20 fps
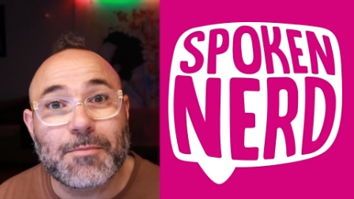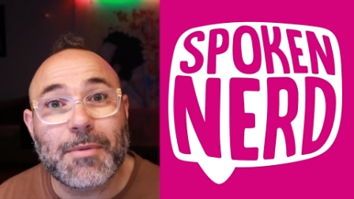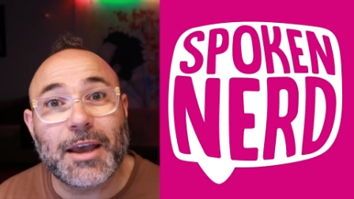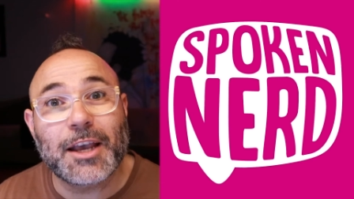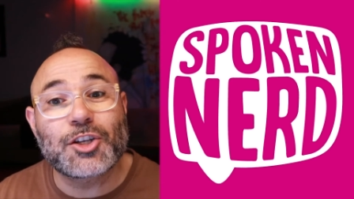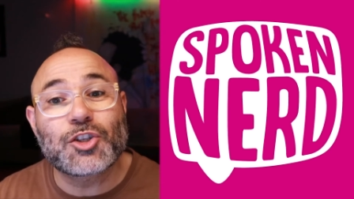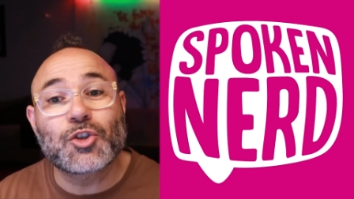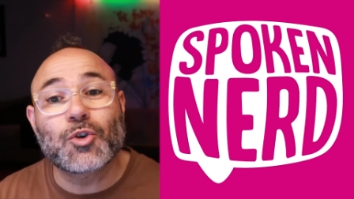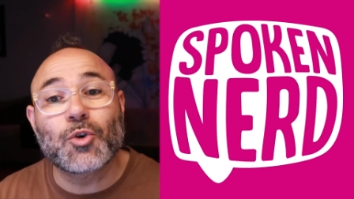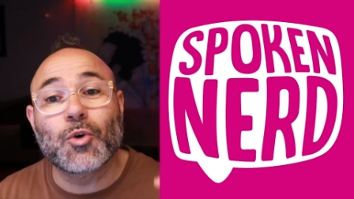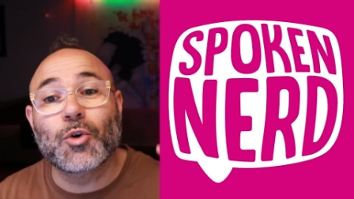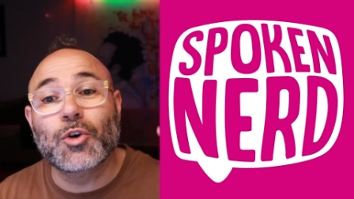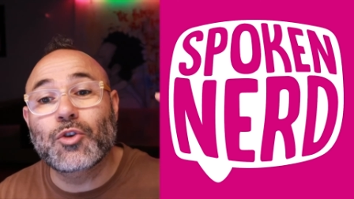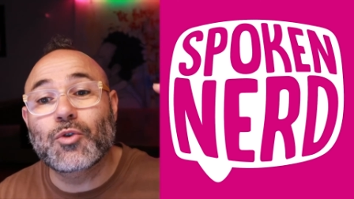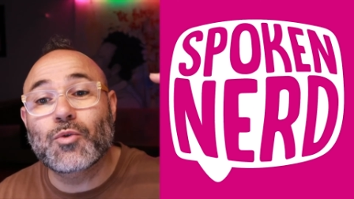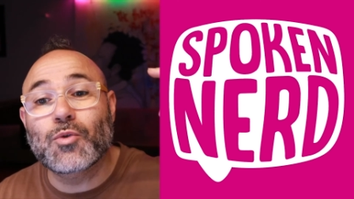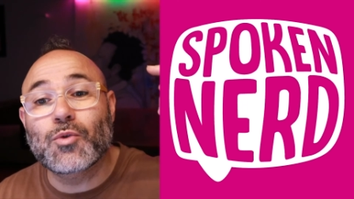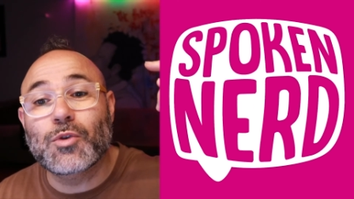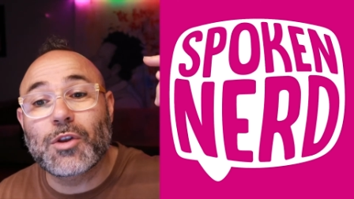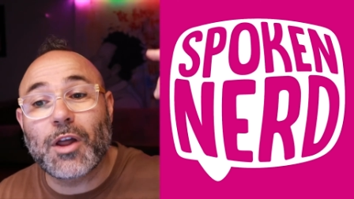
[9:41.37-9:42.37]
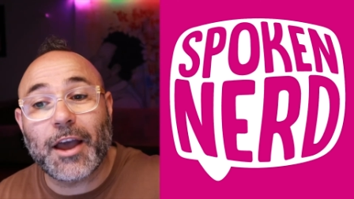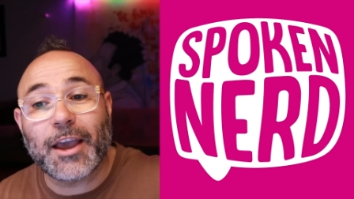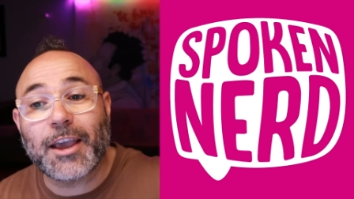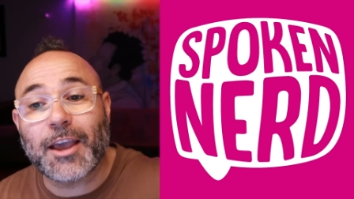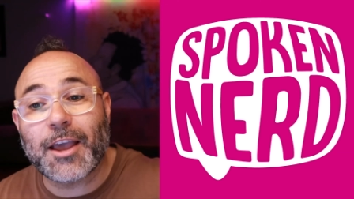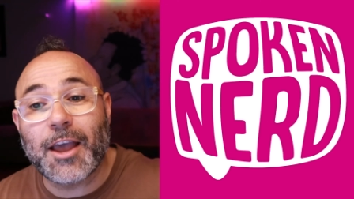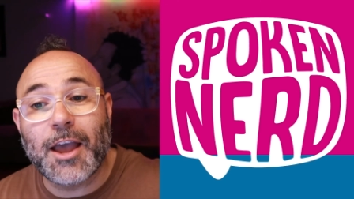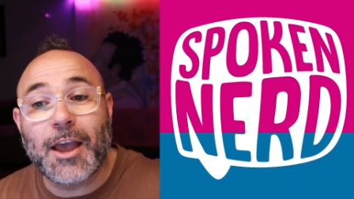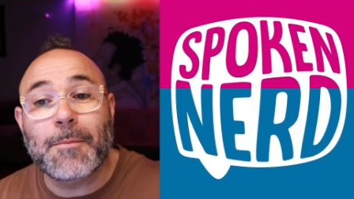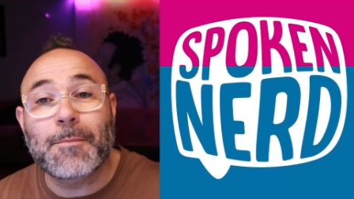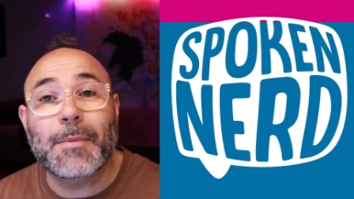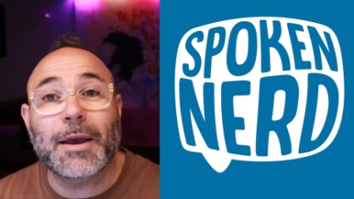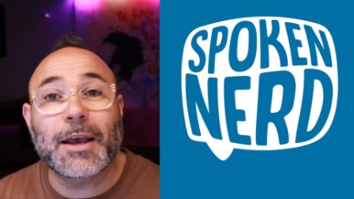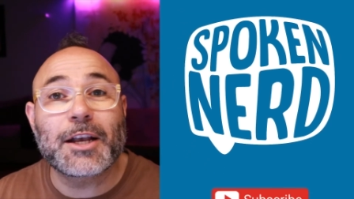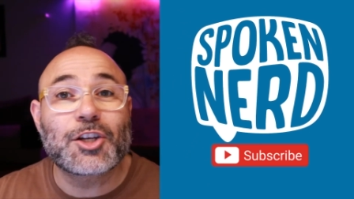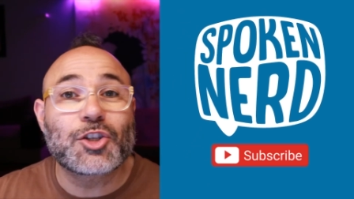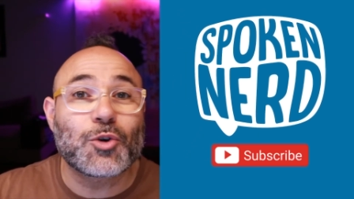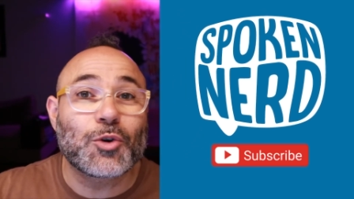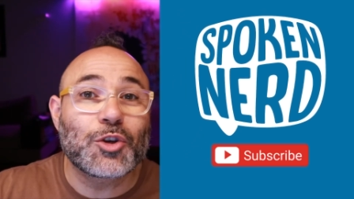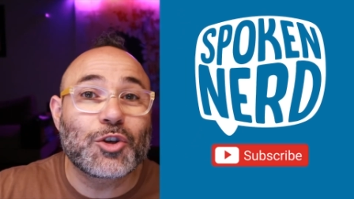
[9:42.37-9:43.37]
Make sure you like,
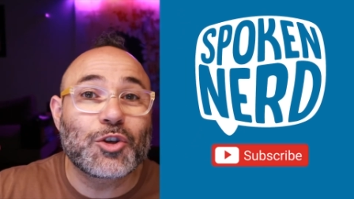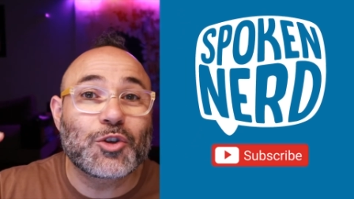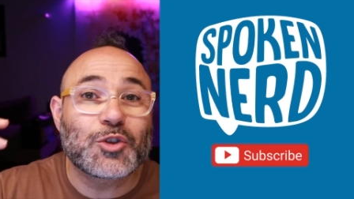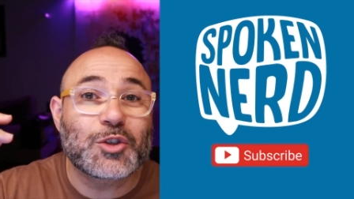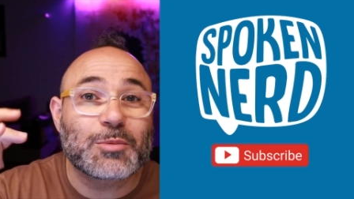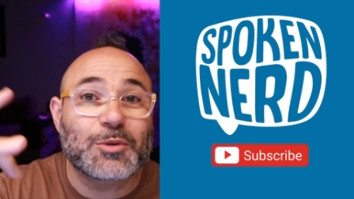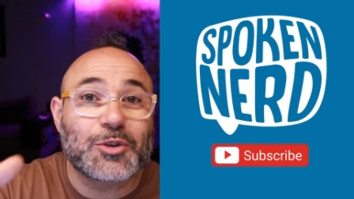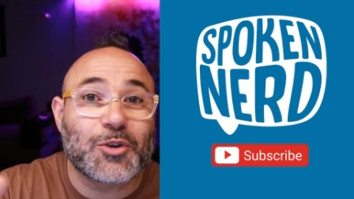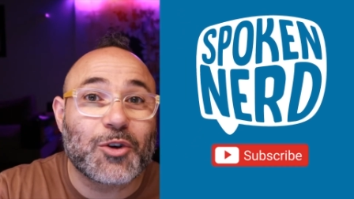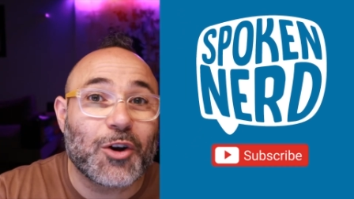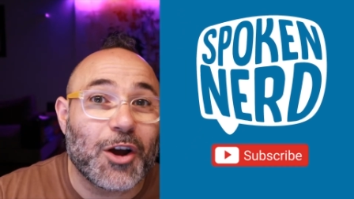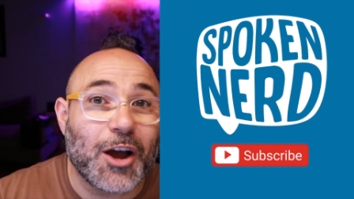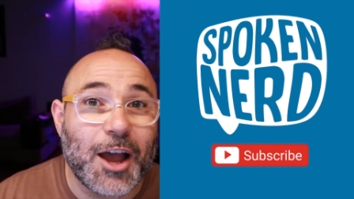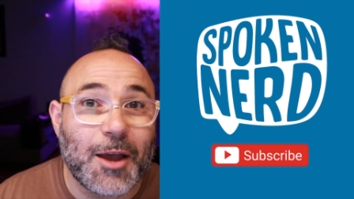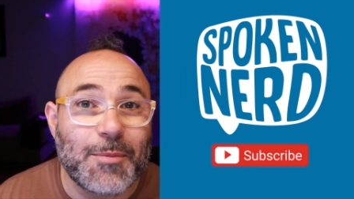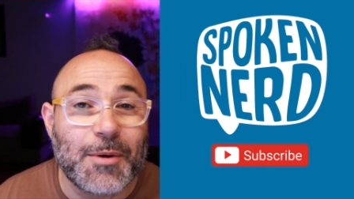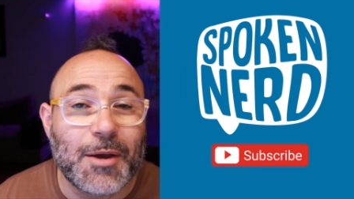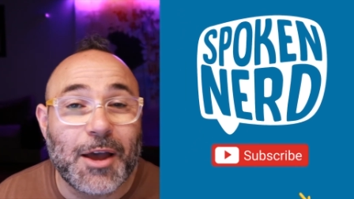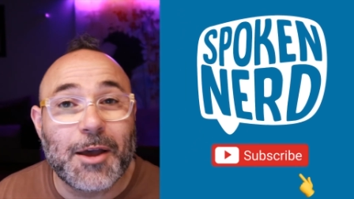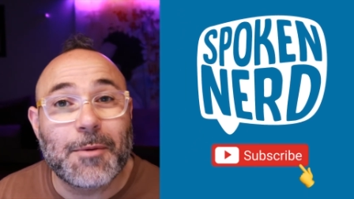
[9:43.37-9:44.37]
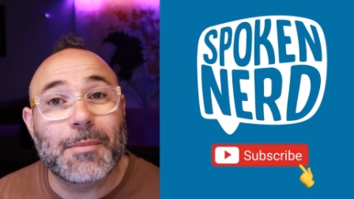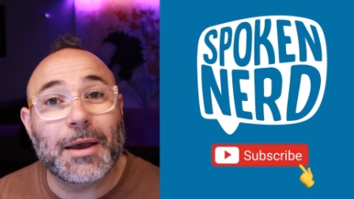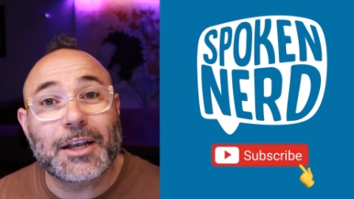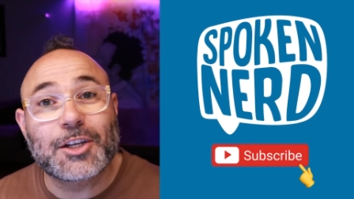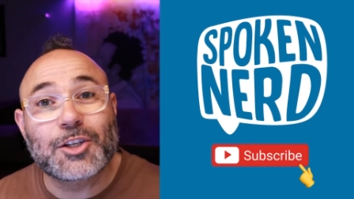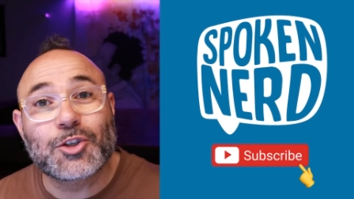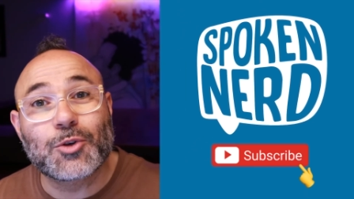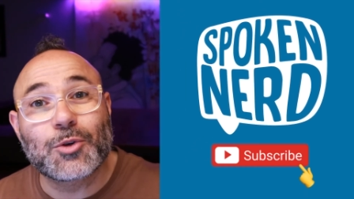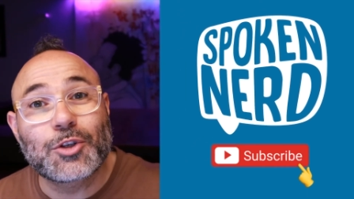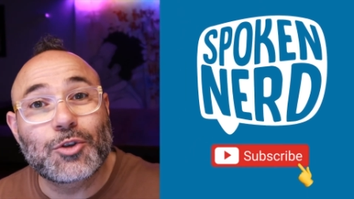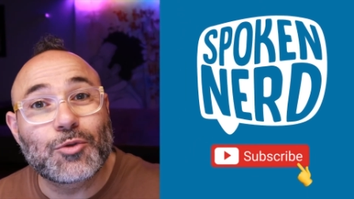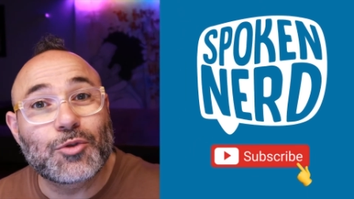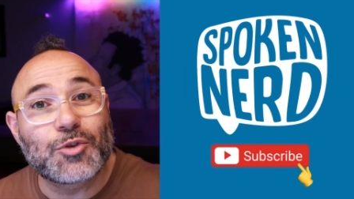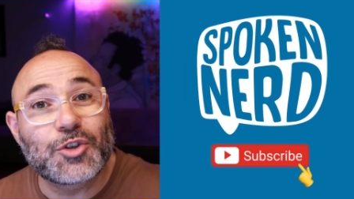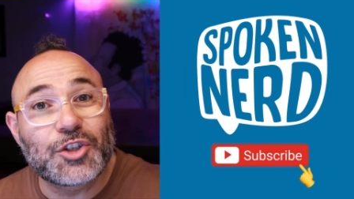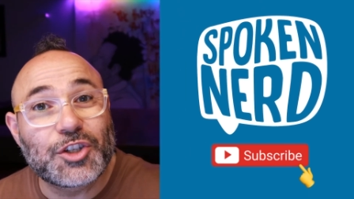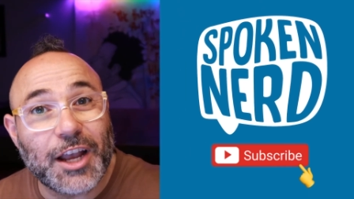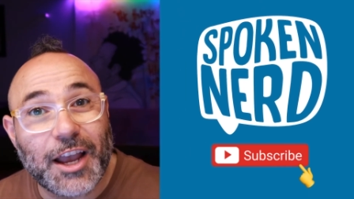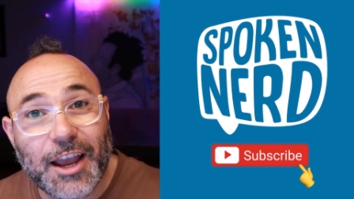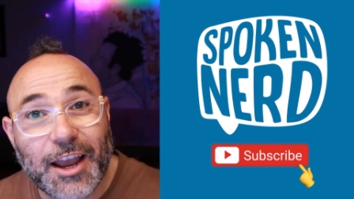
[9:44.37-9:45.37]
make sure you subscribe, make sure you
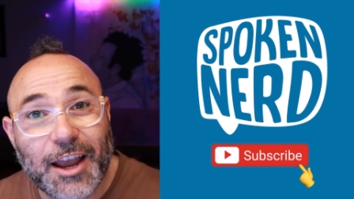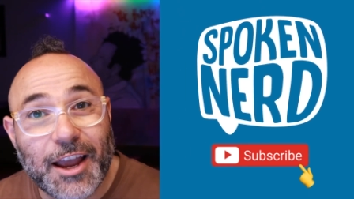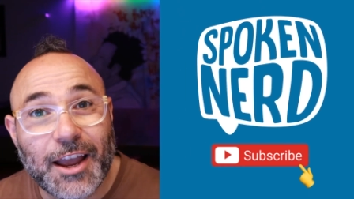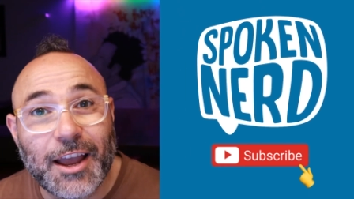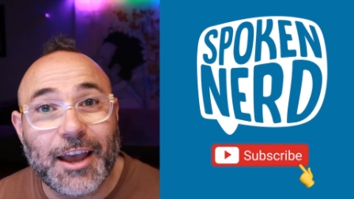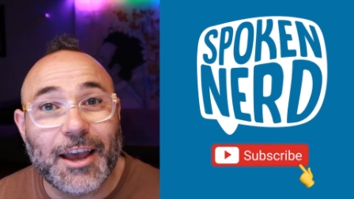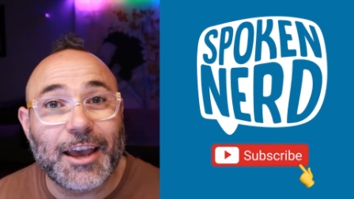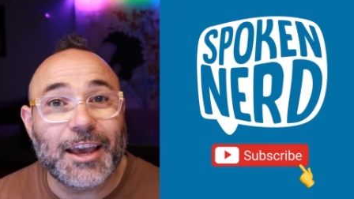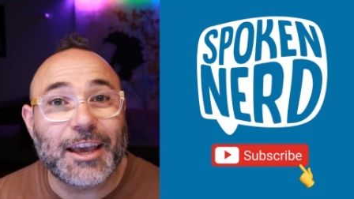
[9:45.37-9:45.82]
share.